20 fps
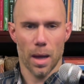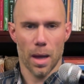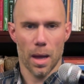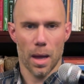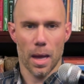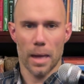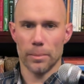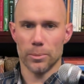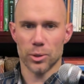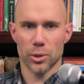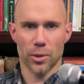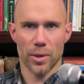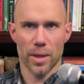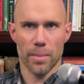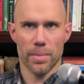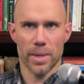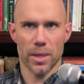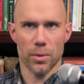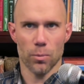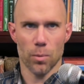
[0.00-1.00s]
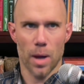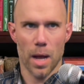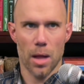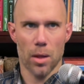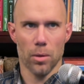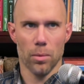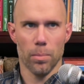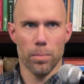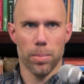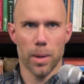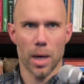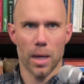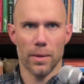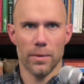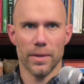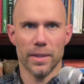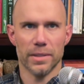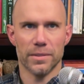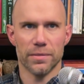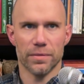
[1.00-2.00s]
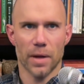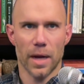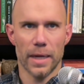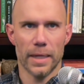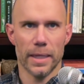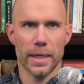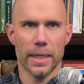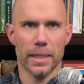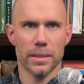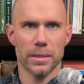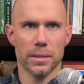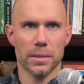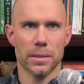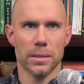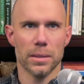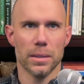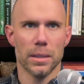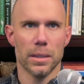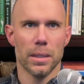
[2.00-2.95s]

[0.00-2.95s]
I'm sure they mean well, but these findings